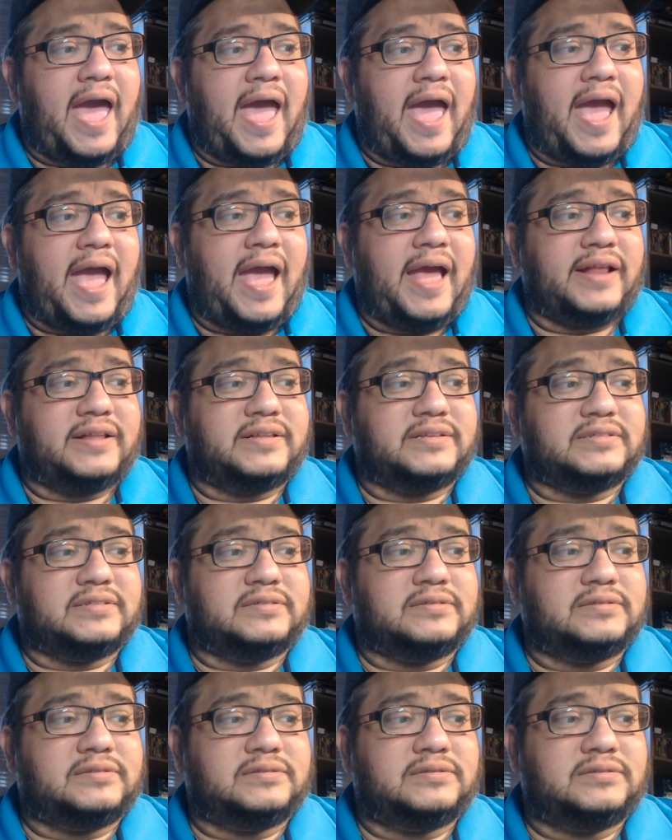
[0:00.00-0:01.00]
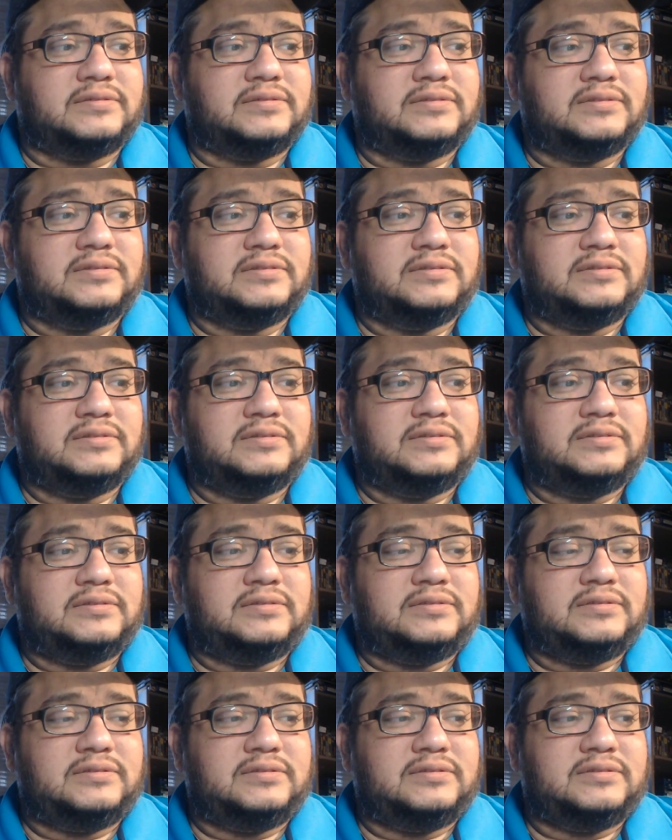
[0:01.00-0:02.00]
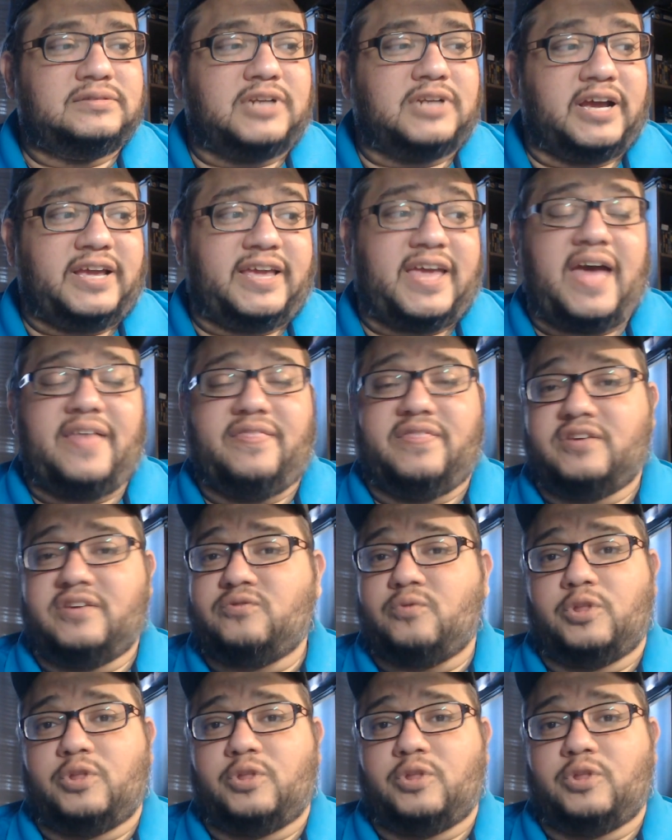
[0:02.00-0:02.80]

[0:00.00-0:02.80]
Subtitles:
And again,